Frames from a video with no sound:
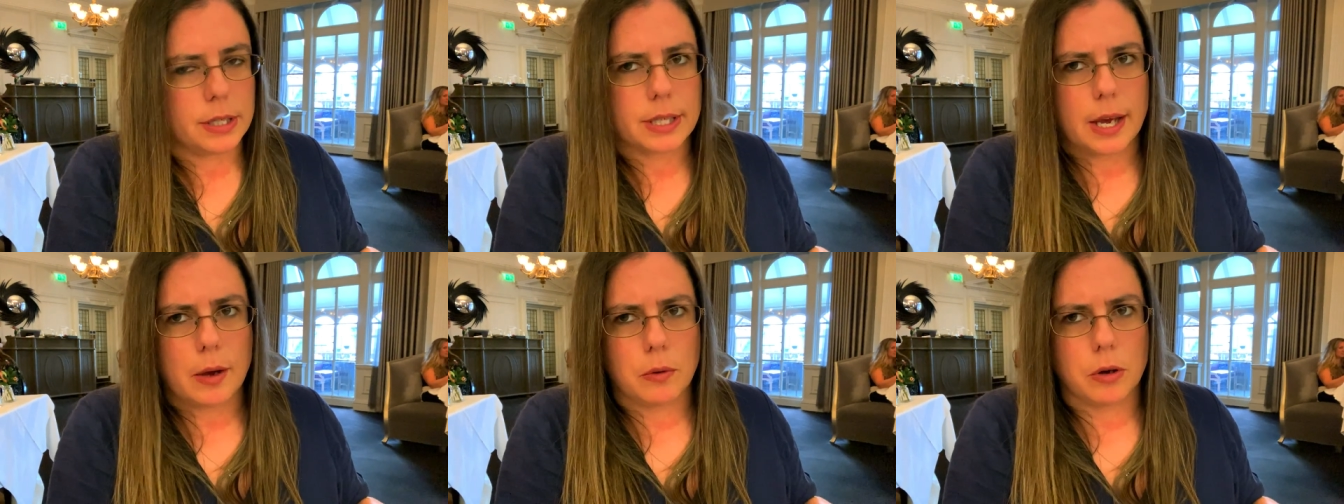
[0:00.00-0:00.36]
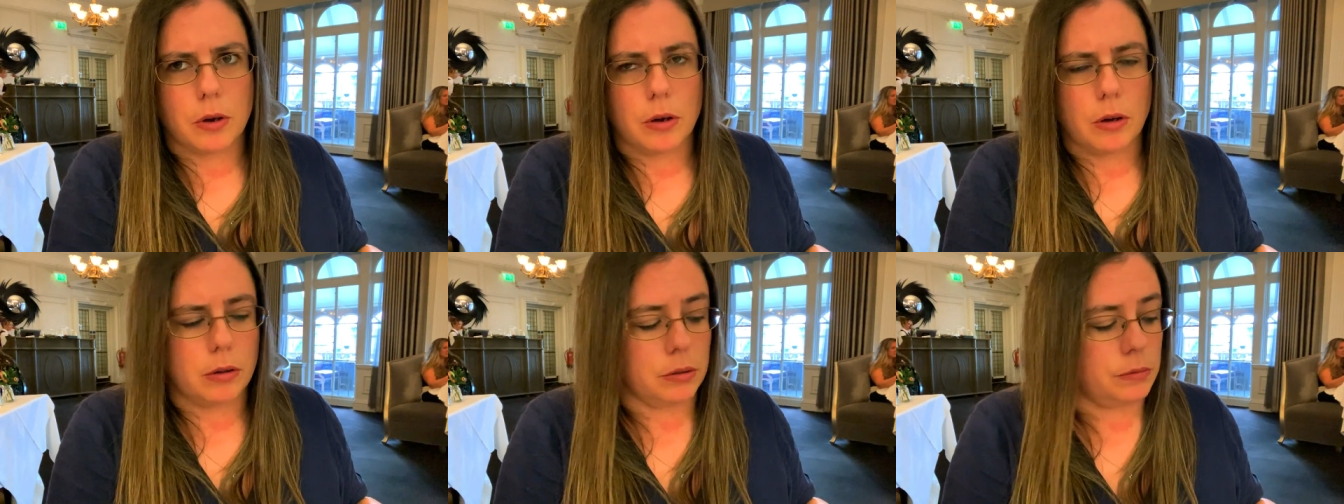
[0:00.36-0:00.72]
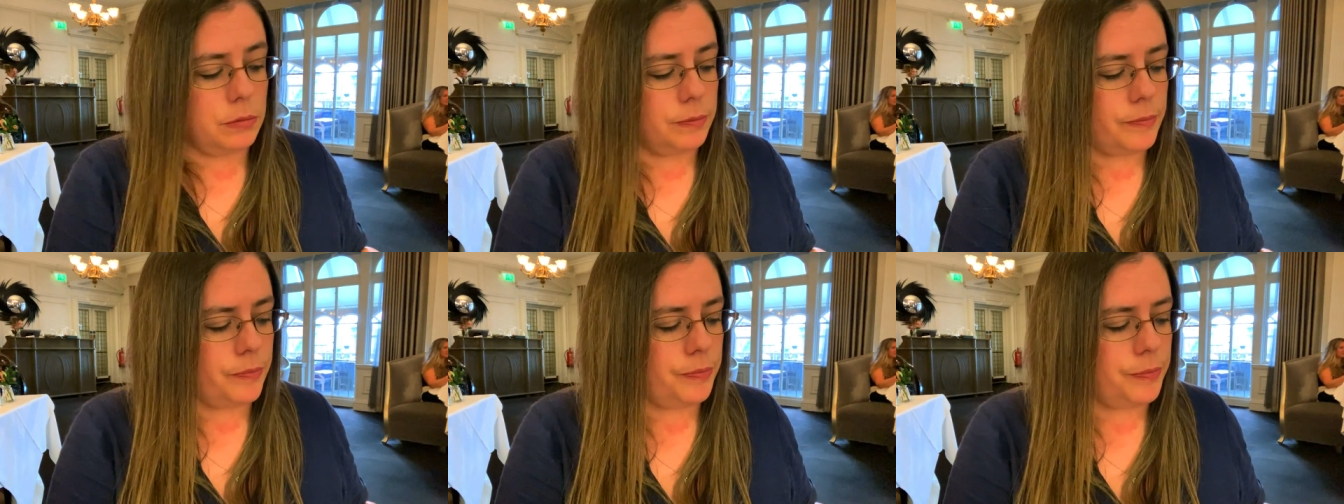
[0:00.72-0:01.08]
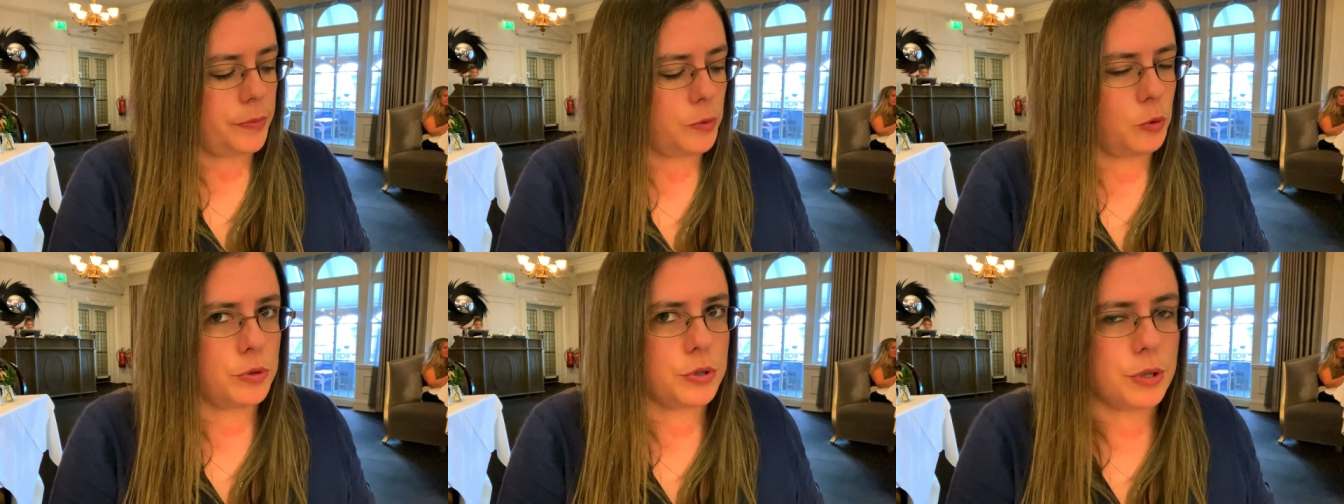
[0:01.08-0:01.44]
is alcohol.
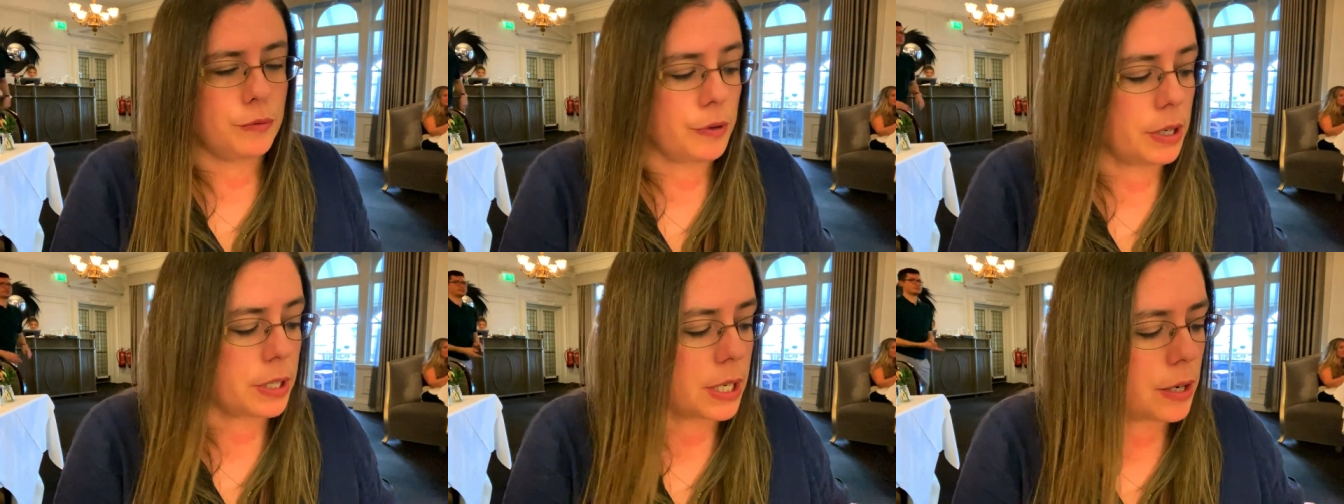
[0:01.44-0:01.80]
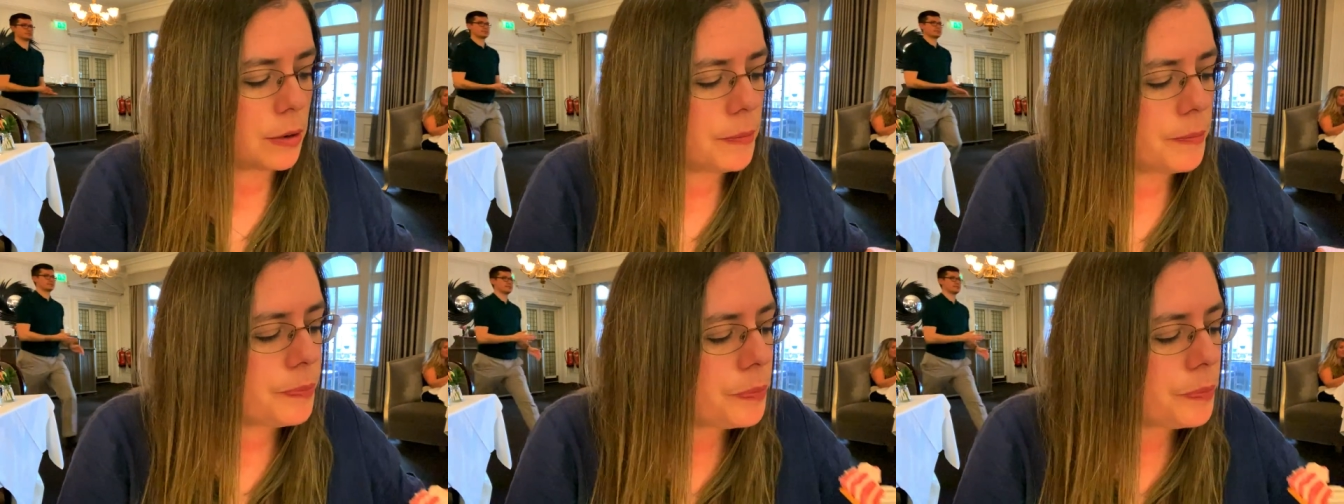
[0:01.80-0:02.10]
We'll soon find out.